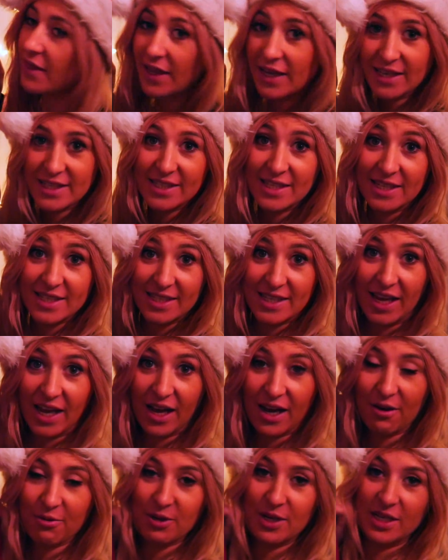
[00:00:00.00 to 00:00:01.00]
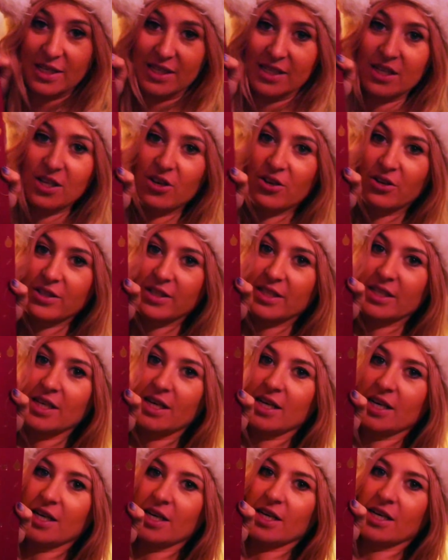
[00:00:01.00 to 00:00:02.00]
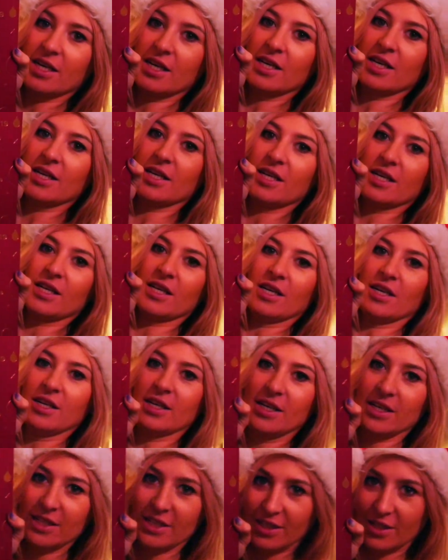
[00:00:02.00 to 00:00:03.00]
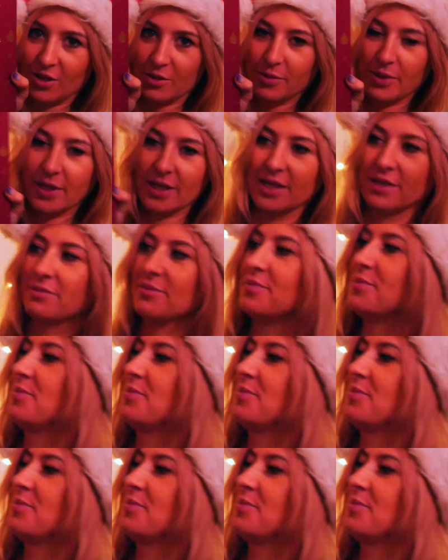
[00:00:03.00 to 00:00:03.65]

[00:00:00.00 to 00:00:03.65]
This is how it looks like. Oh, it's so big.